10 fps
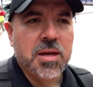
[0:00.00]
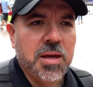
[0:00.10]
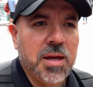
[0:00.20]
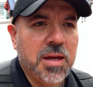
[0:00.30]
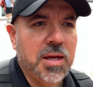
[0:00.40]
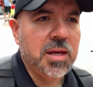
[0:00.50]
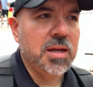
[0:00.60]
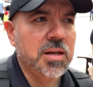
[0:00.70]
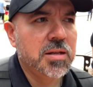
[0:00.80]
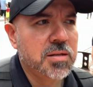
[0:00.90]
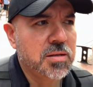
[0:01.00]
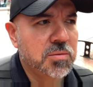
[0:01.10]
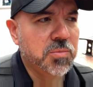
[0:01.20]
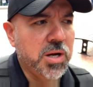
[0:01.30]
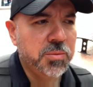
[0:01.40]
And
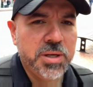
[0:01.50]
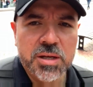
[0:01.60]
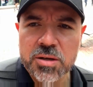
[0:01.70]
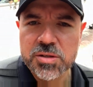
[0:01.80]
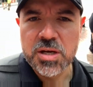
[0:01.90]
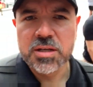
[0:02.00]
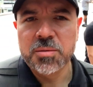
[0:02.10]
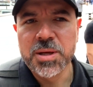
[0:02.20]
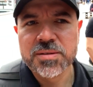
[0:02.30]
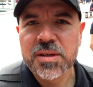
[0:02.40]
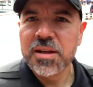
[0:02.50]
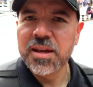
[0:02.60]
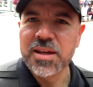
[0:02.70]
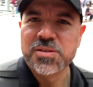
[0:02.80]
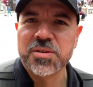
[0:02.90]
why are we here talking about skin
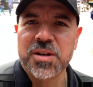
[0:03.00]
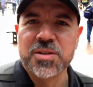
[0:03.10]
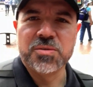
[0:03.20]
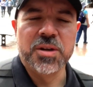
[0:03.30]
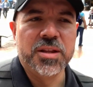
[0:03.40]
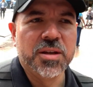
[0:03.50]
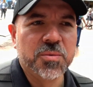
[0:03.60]
cancer in Australia?